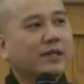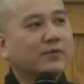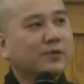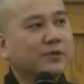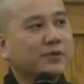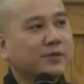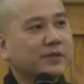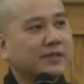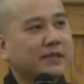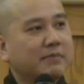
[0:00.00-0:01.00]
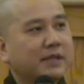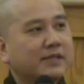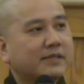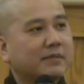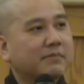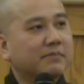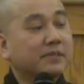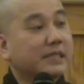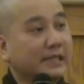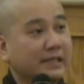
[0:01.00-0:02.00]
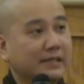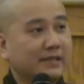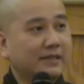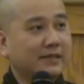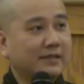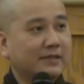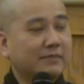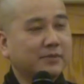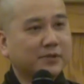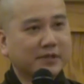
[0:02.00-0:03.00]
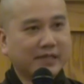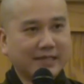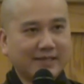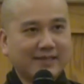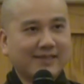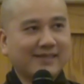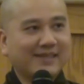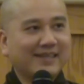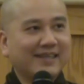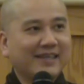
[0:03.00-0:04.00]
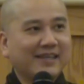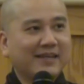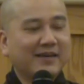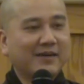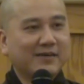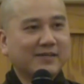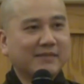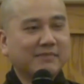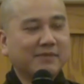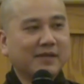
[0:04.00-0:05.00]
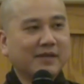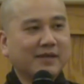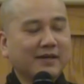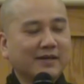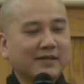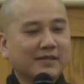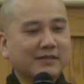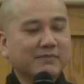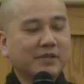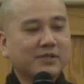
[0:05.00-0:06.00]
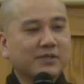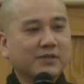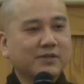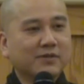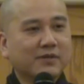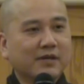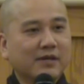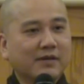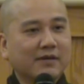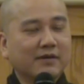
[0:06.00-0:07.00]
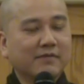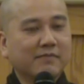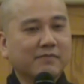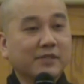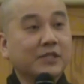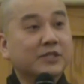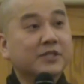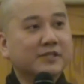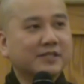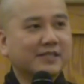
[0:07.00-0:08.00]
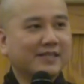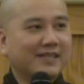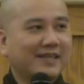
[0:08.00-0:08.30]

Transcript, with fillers: what they would do is they bake some tea, some cookies, or some uh, special uh, dessert.